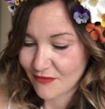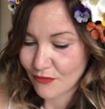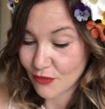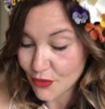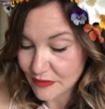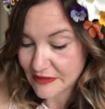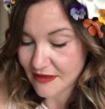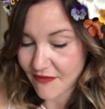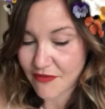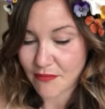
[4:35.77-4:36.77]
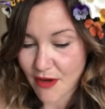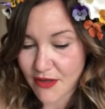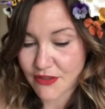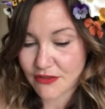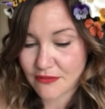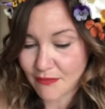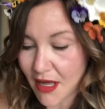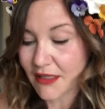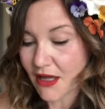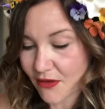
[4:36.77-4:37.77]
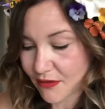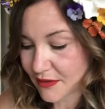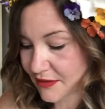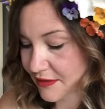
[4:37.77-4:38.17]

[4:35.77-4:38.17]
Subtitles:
roots of the marshmallow